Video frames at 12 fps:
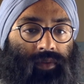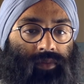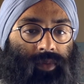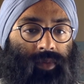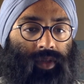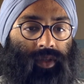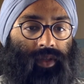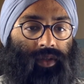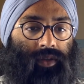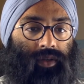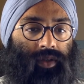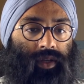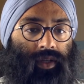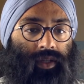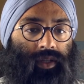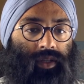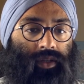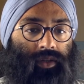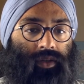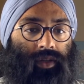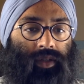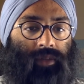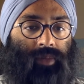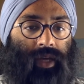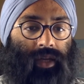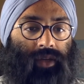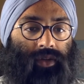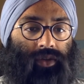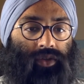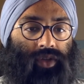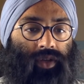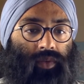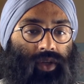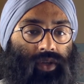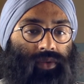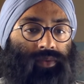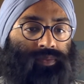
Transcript: Maybe here, and then back here to try to win you.